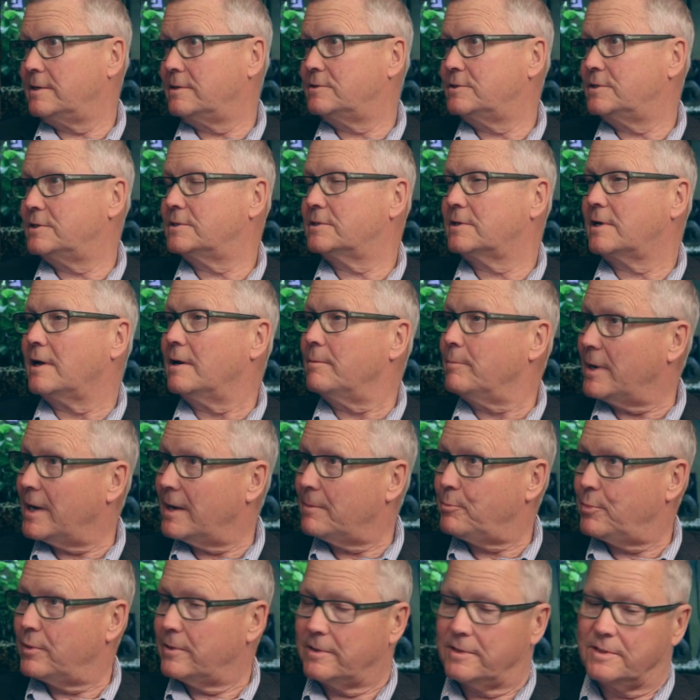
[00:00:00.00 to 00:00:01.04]
It's just come
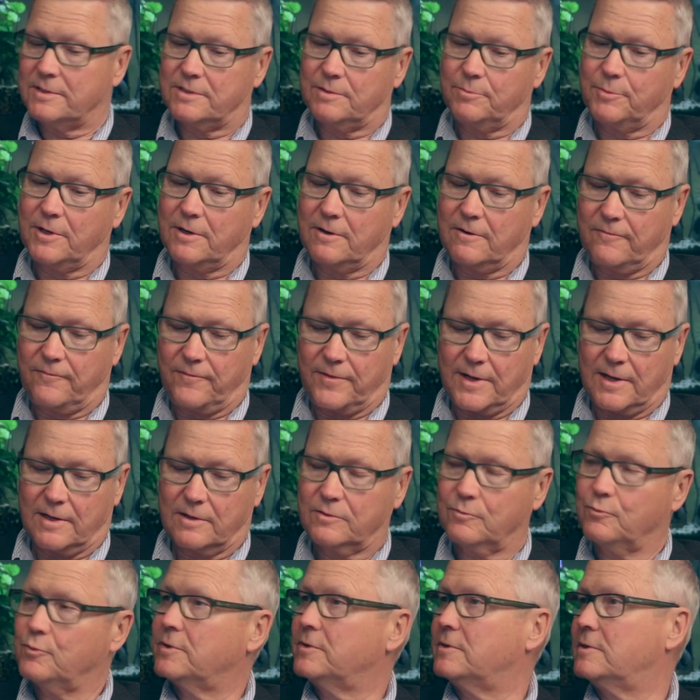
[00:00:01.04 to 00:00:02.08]
up, as a matter of
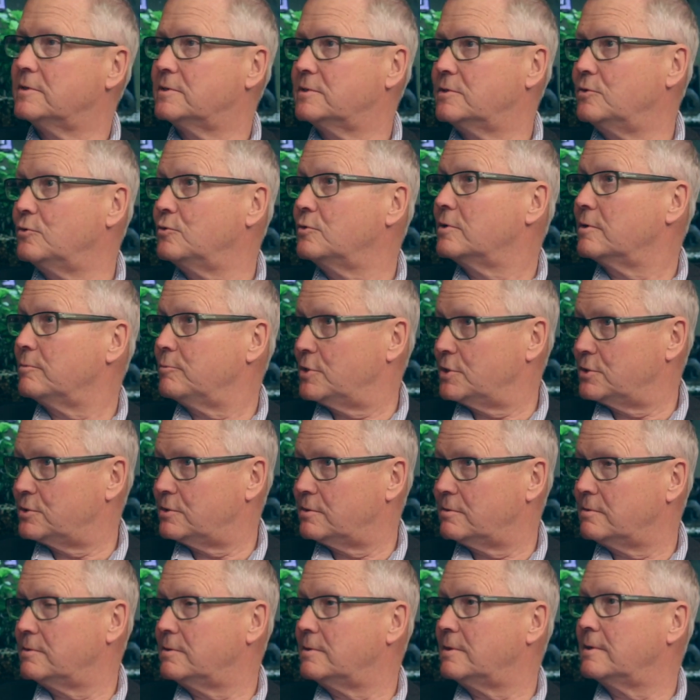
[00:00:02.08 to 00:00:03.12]
fact, with this new
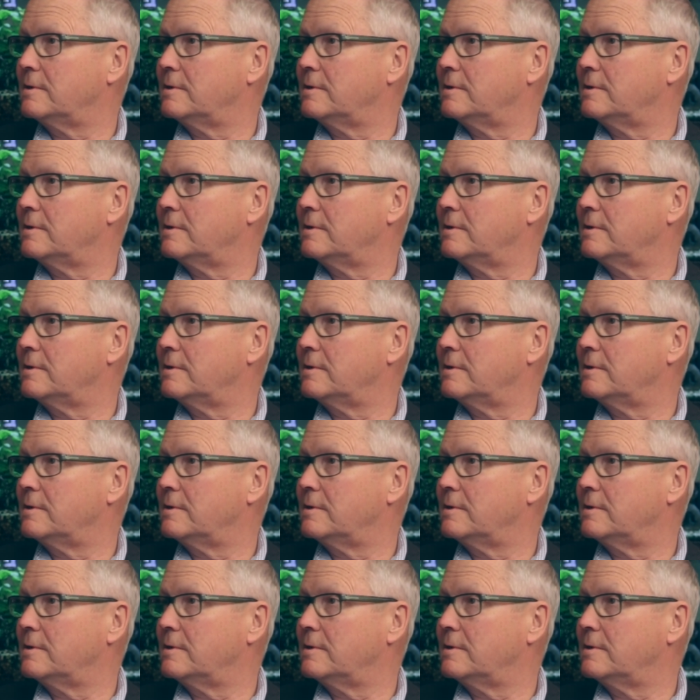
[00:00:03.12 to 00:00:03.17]
commission